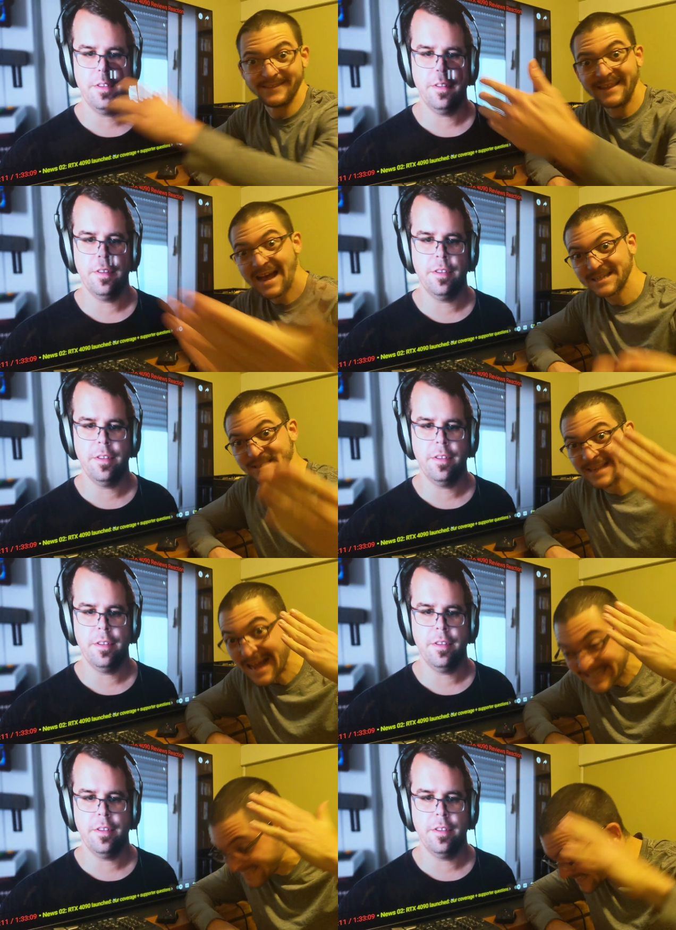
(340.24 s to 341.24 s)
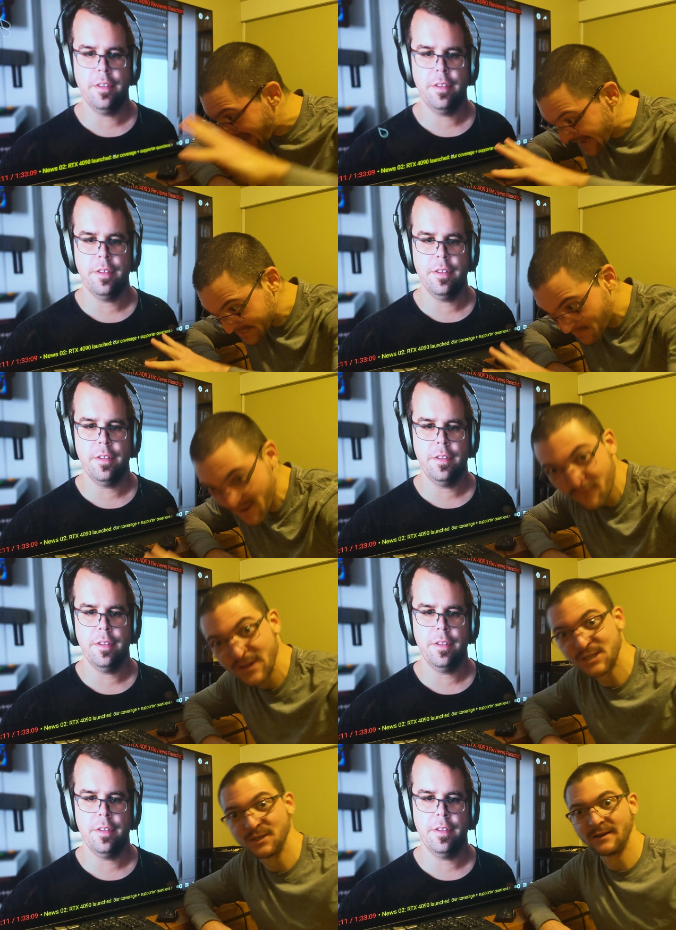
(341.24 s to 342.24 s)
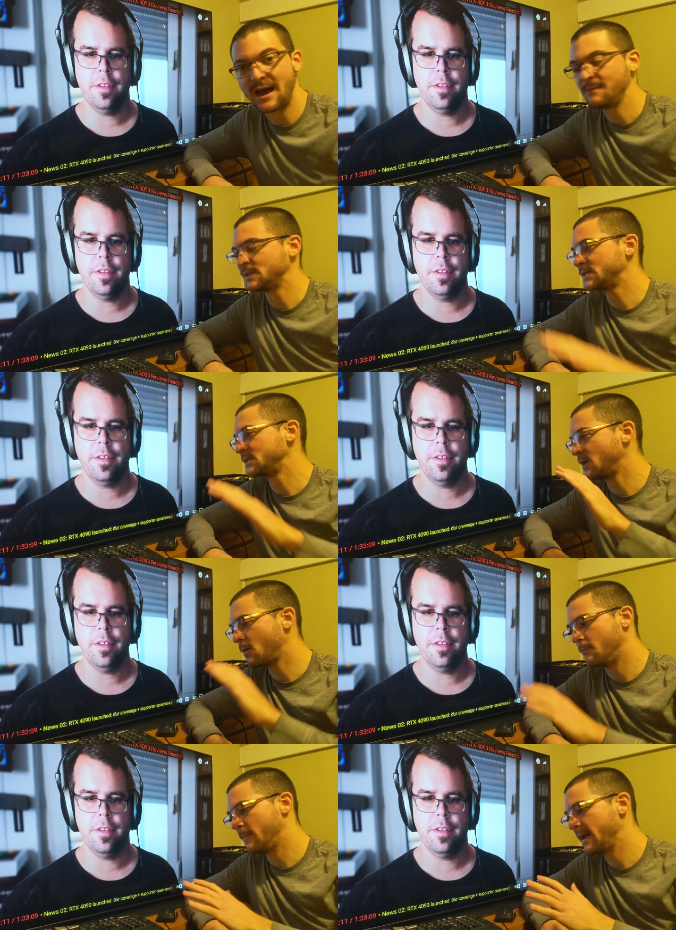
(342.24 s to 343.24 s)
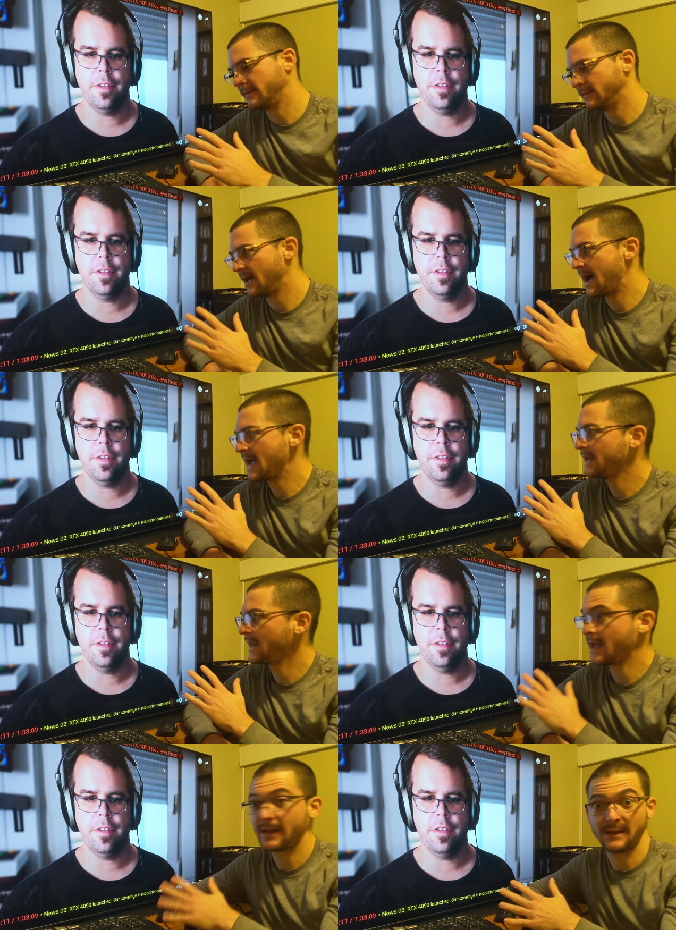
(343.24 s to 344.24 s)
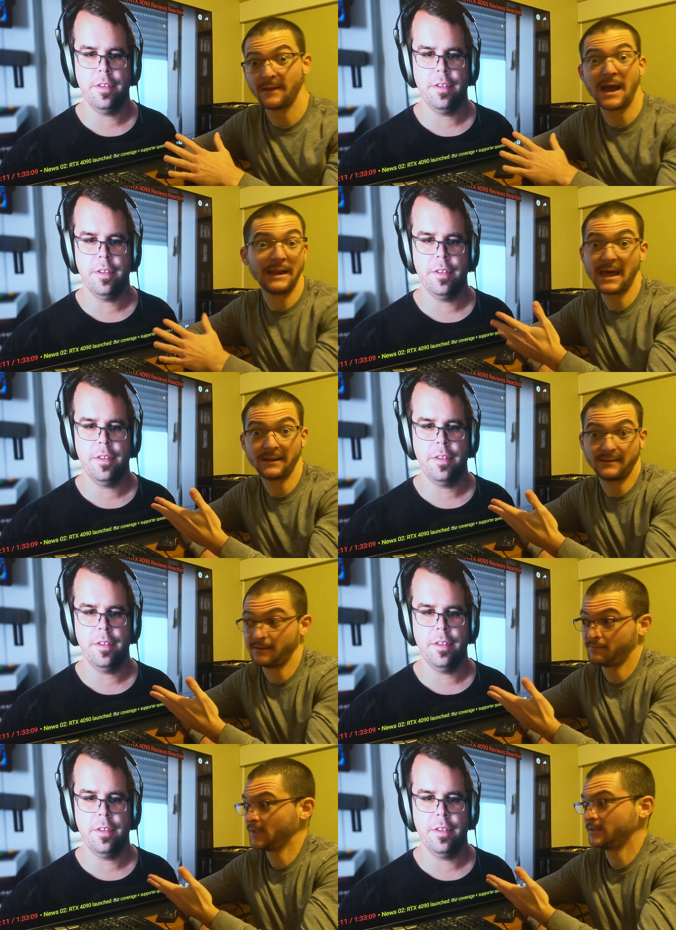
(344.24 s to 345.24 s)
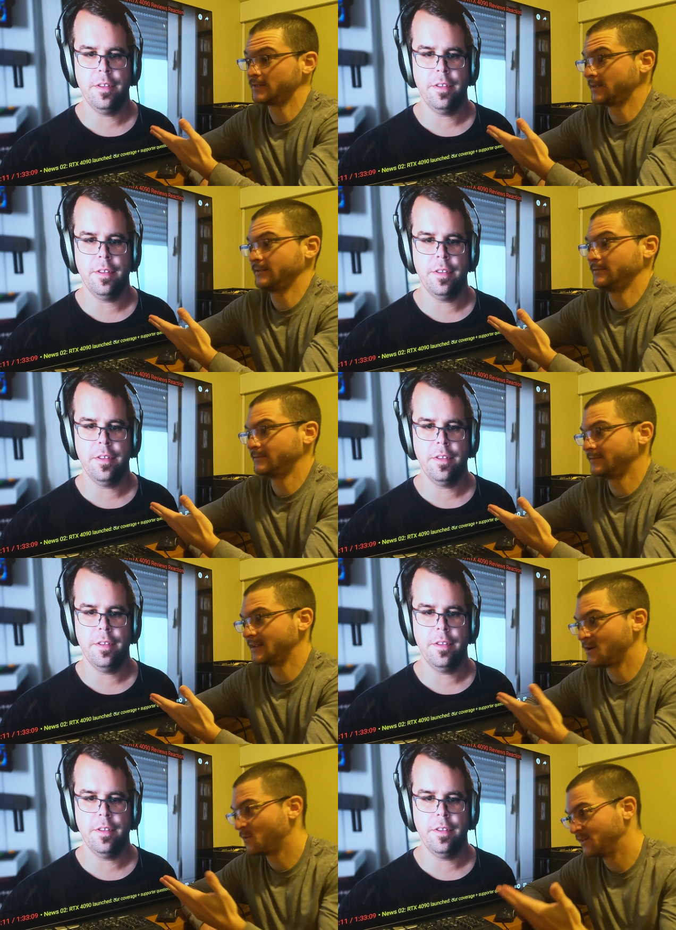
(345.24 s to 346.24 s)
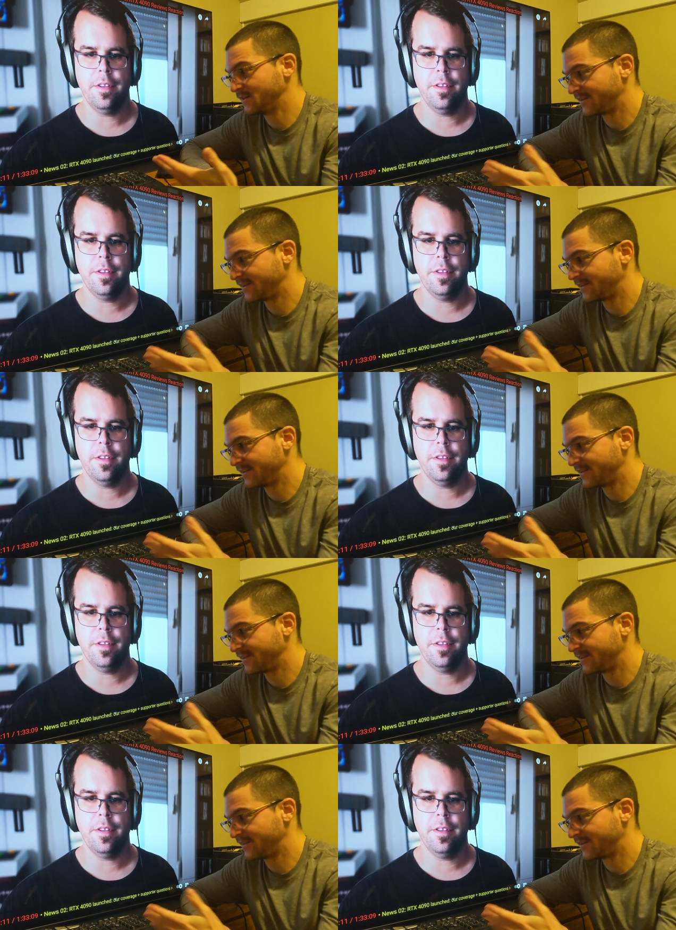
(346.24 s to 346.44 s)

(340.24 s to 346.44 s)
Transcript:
Speaker 1: That's that's that's my vision. I'm so man. I like I like them because they they know what they're